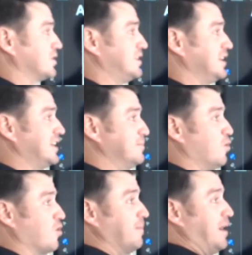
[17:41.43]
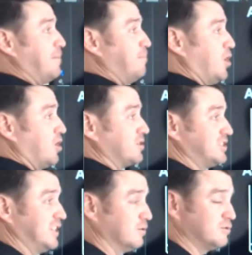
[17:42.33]
we're thinking more about bulk
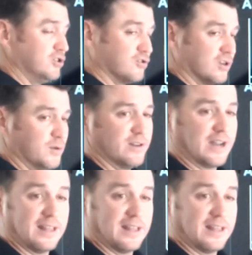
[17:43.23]
CO2 removal.